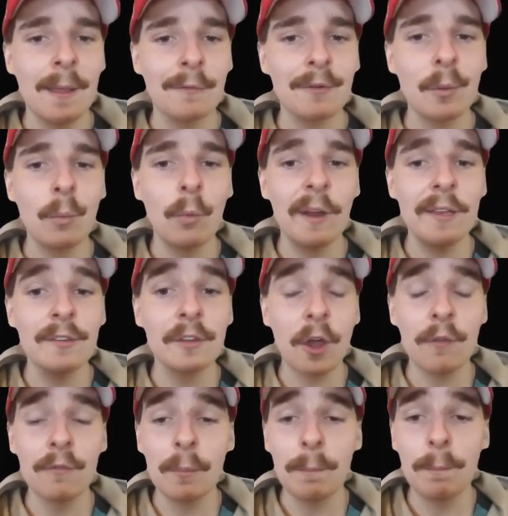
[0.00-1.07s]
From wins
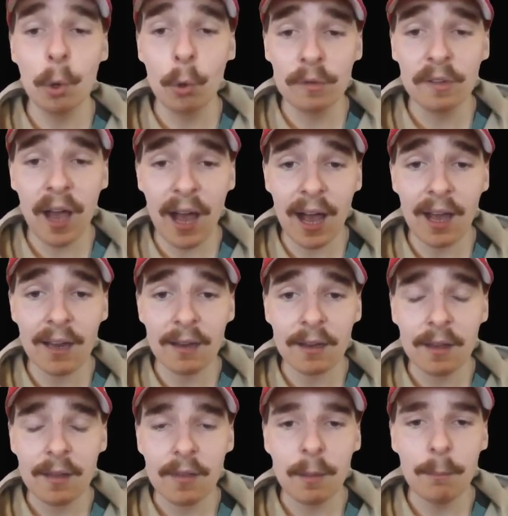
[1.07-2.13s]
over Bhutan,
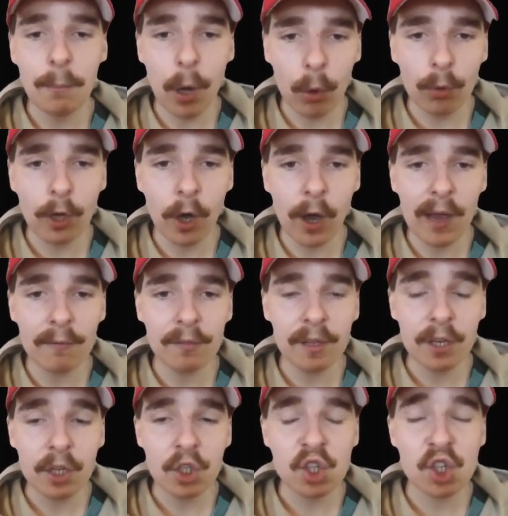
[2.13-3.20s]
the Maldives,
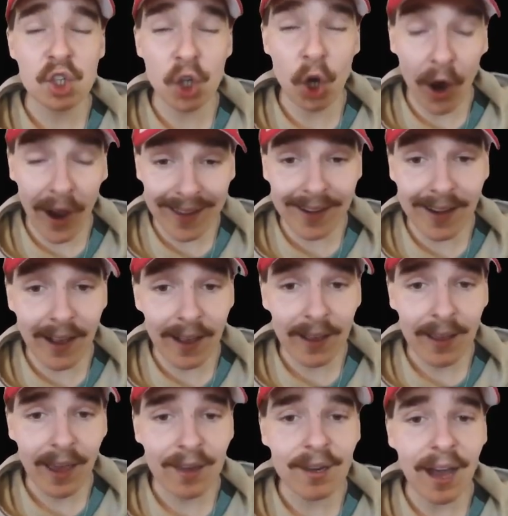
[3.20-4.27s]

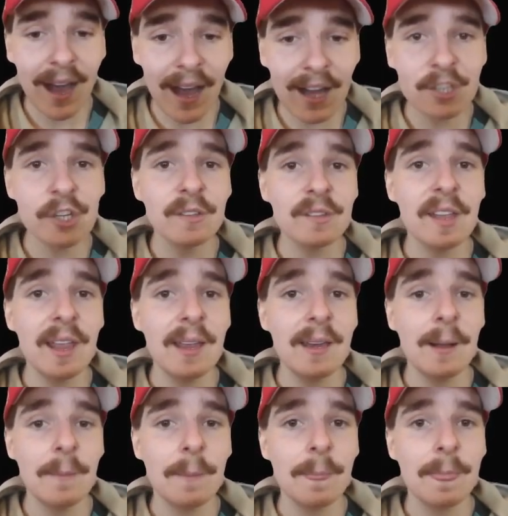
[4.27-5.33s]
China, and
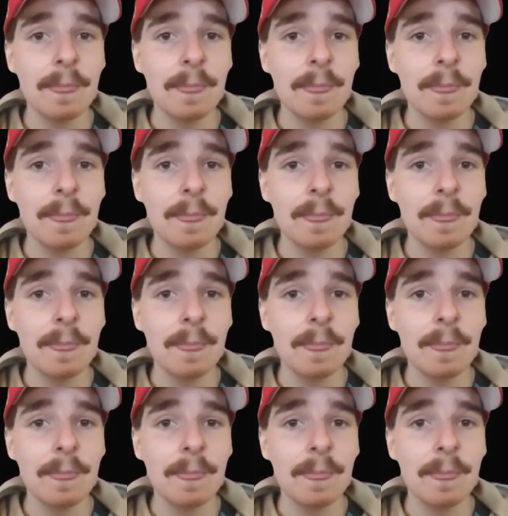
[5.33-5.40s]
Argentina.